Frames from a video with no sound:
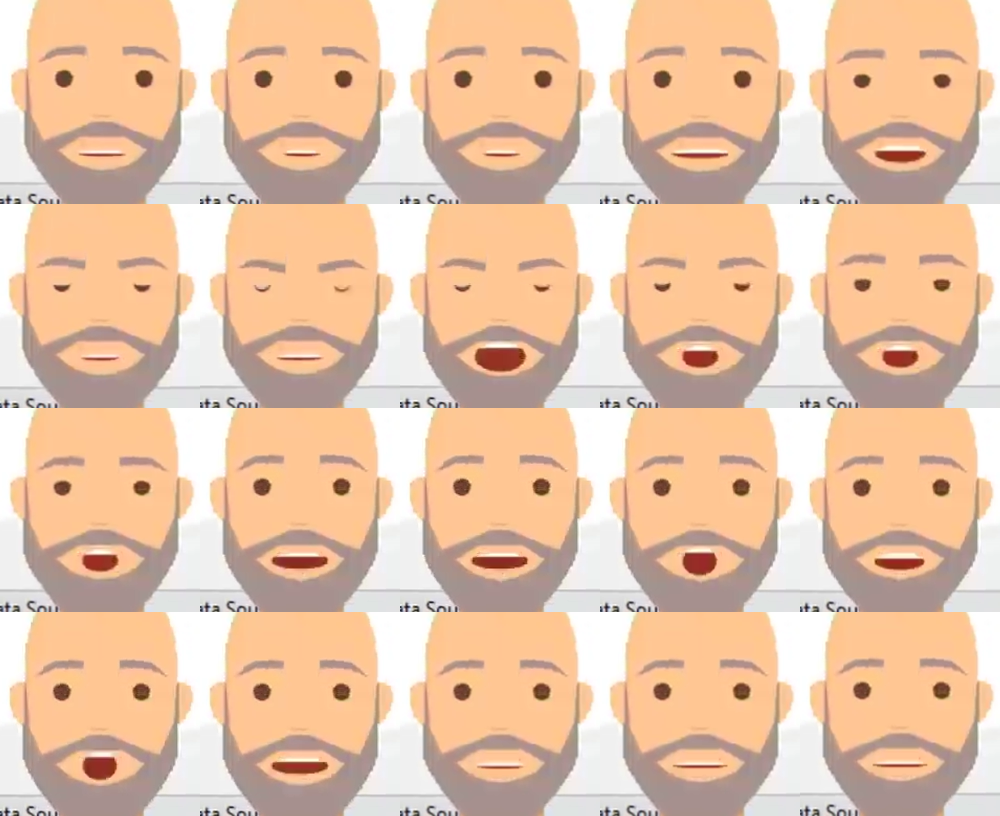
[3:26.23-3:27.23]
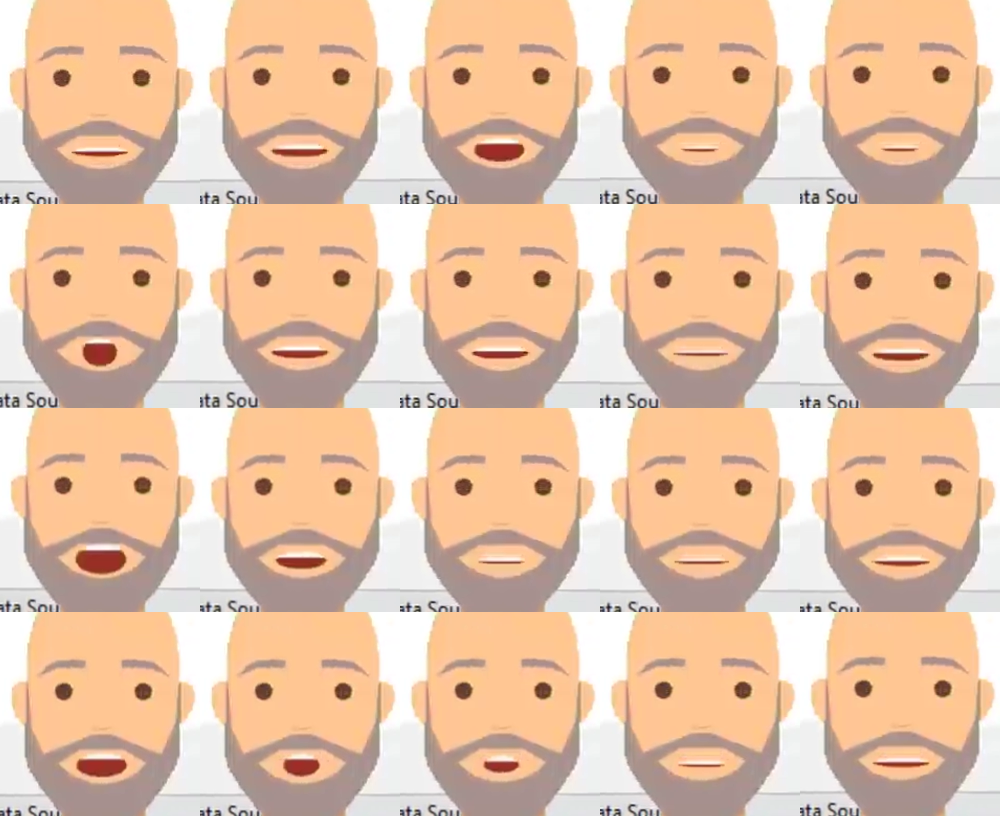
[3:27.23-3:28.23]
I'm going to navigate to my desktop
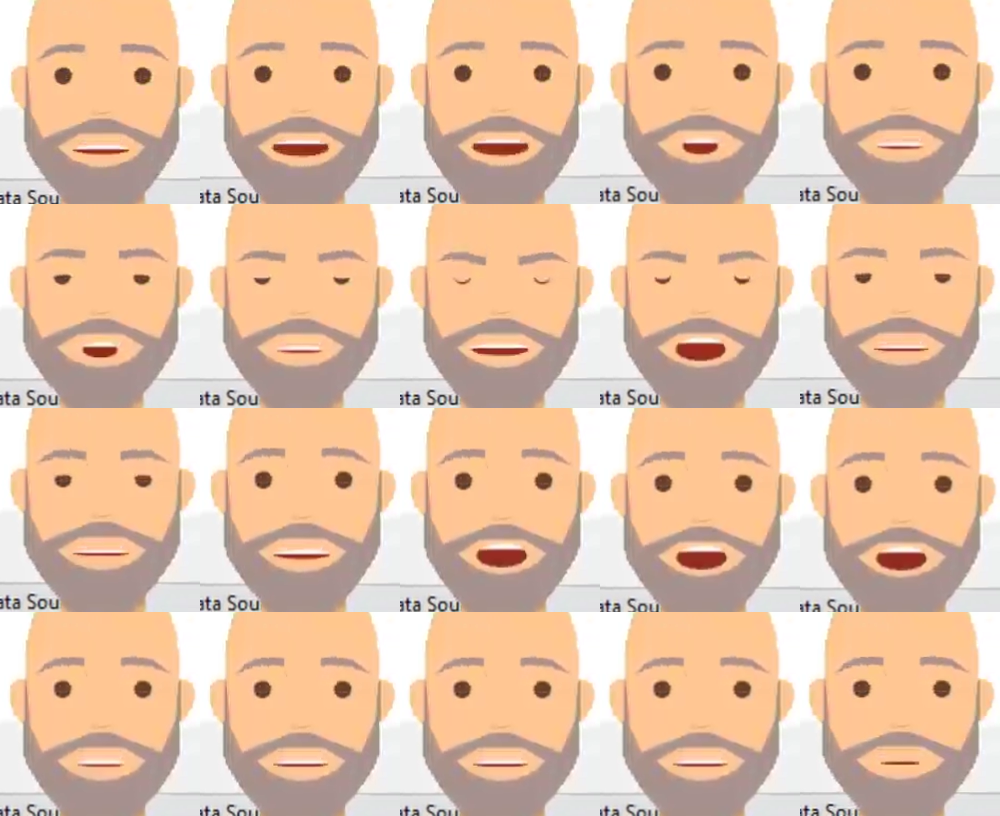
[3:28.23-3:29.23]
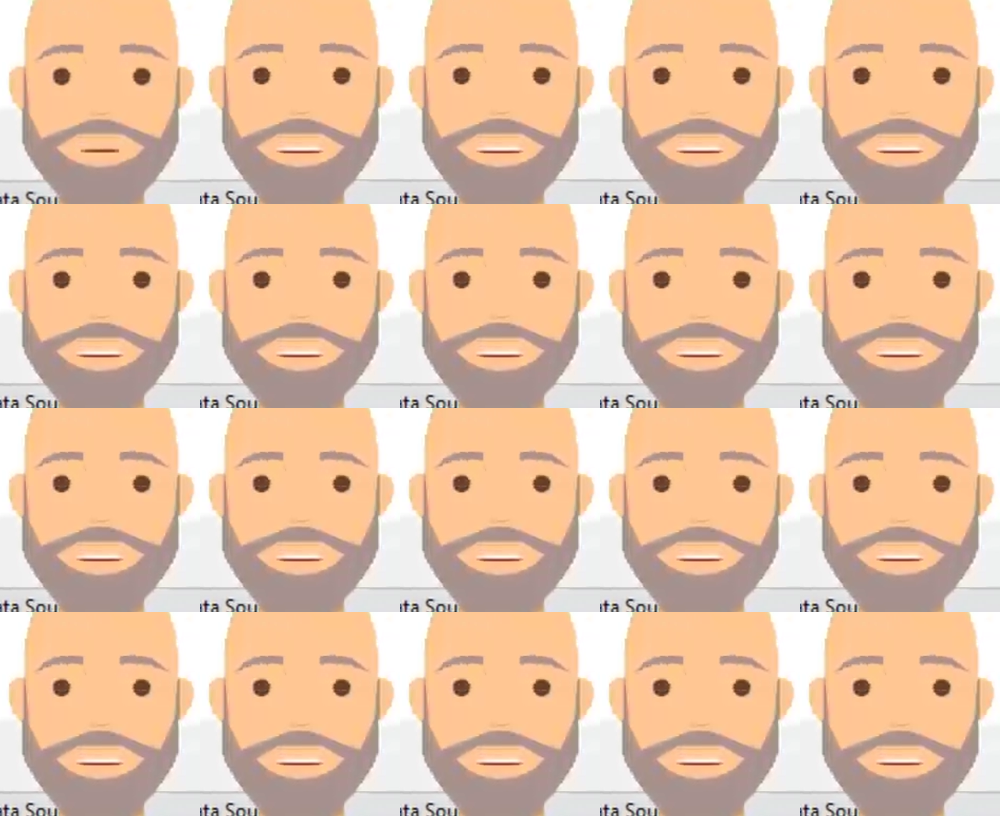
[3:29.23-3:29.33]
where I saved the document.